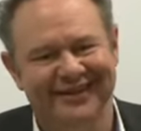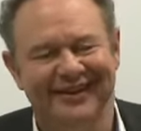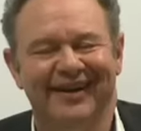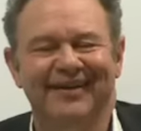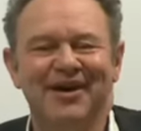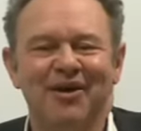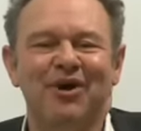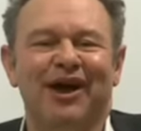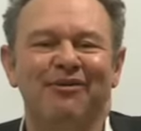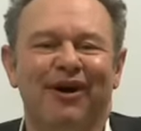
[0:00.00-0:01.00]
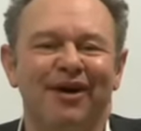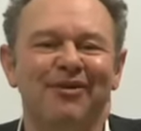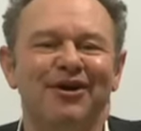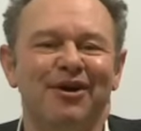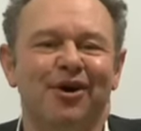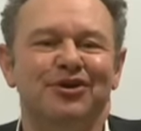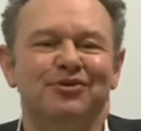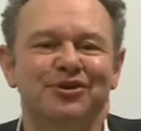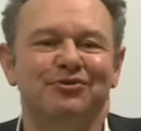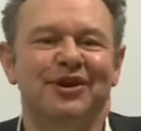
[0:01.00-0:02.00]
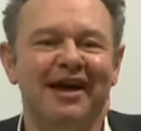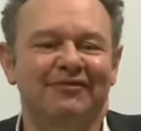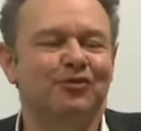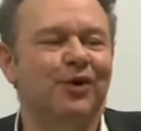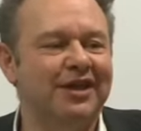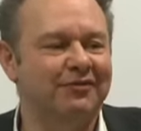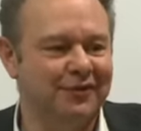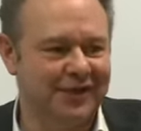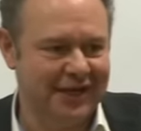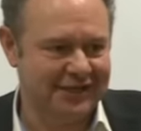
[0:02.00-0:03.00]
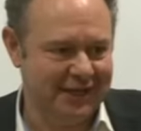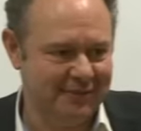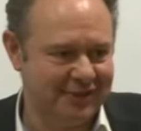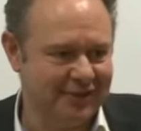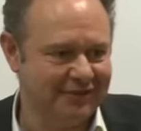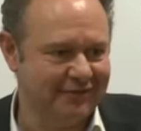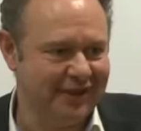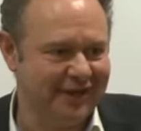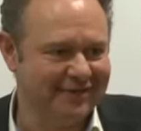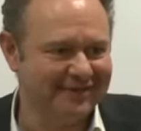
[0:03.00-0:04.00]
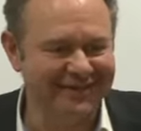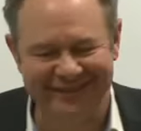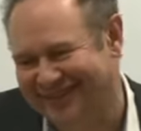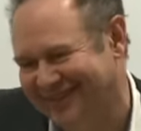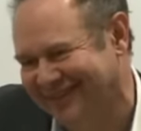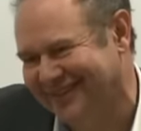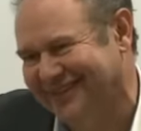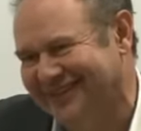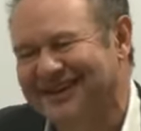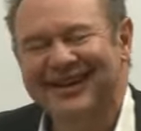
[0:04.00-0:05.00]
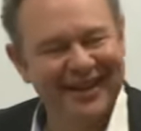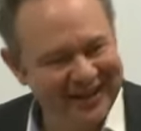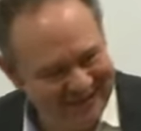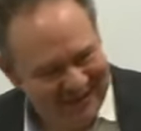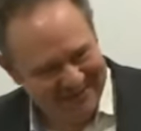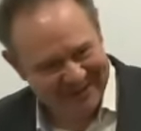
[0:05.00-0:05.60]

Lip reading: Yeah. Well, I won't go on. You will have to wait for the next episode of that. Thank you very